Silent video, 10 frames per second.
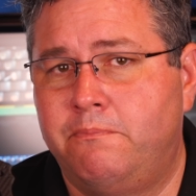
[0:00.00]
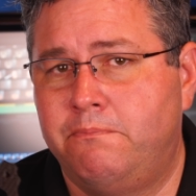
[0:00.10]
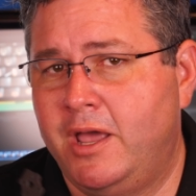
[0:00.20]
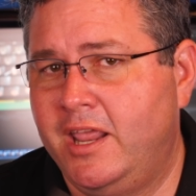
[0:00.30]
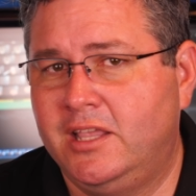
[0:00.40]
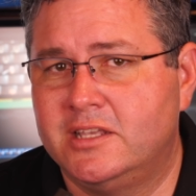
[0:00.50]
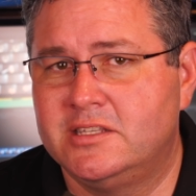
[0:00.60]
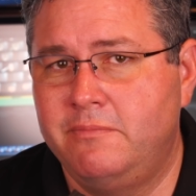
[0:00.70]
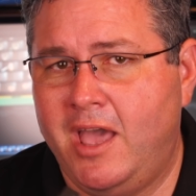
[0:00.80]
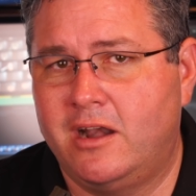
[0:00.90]
but it
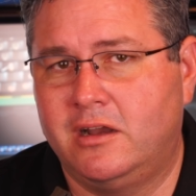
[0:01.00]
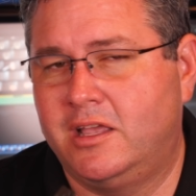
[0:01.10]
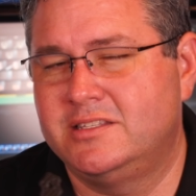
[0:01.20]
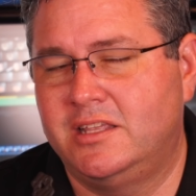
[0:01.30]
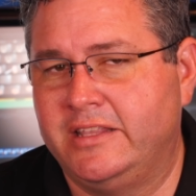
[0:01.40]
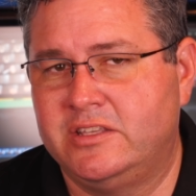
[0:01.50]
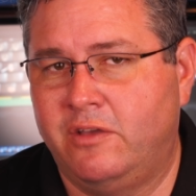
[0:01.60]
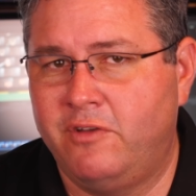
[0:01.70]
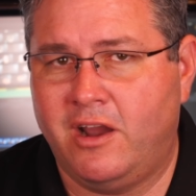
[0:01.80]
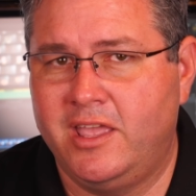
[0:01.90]
doesn't matter because it's
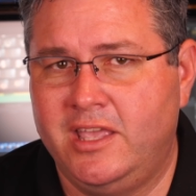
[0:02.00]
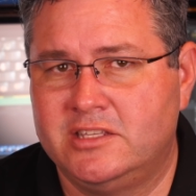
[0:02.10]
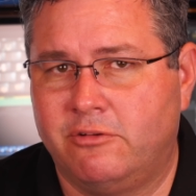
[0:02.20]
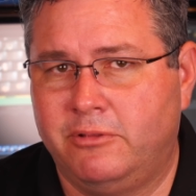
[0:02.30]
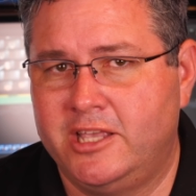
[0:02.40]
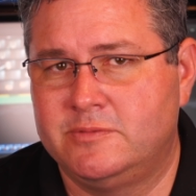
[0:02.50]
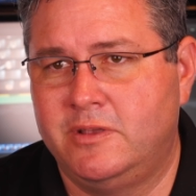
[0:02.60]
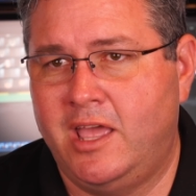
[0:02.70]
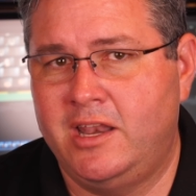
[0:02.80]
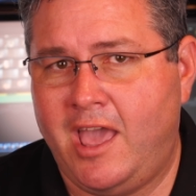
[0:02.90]
a very easy
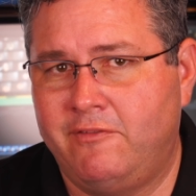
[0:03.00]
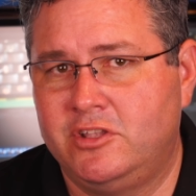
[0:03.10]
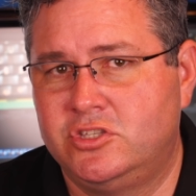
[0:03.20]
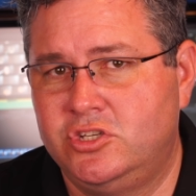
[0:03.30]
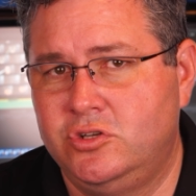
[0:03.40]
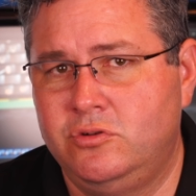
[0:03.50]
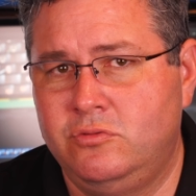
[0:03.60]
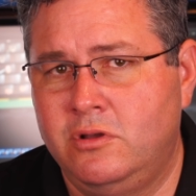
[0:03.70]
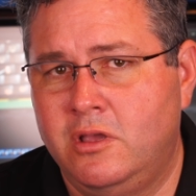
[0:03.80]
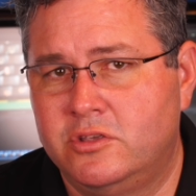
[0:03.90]
replacement, and having
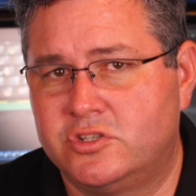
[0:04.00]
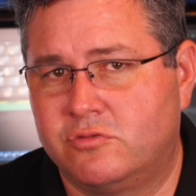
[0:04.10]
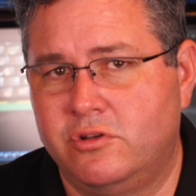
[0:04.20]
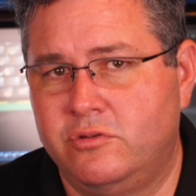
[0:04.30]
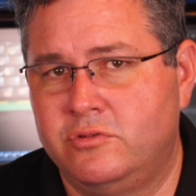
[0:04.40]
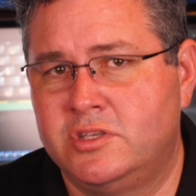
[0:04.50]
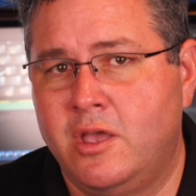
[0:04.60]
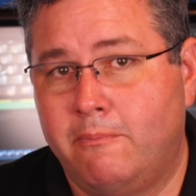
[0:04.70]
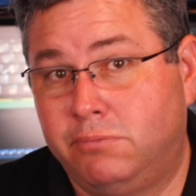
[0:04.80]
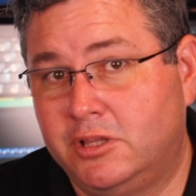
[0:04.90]
2 screws
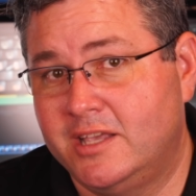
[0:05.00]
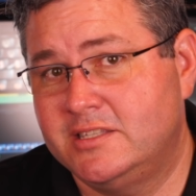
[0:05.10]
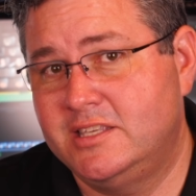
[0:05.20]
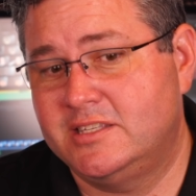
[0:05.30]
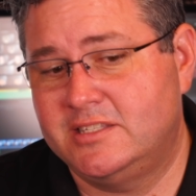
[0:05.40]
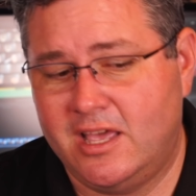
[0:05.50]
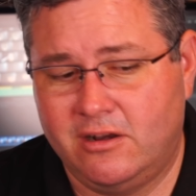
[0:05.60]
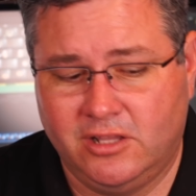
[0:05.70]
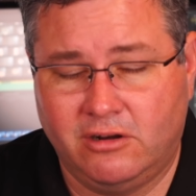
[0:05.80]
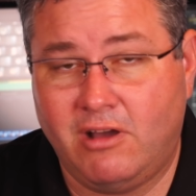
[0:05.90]
plus this
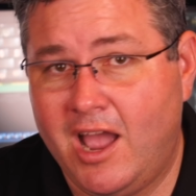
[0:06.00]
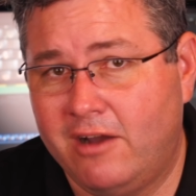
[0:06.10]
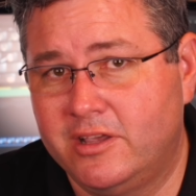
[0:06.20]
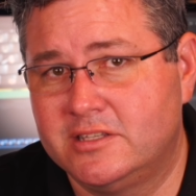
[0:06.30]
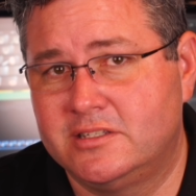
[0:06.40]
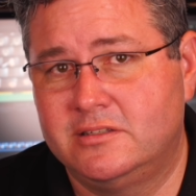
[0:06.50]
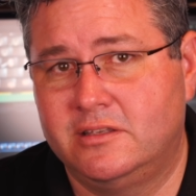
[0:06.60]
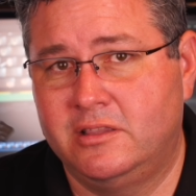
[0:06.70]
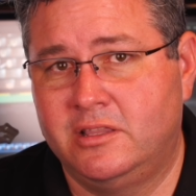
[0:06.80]
center little iris,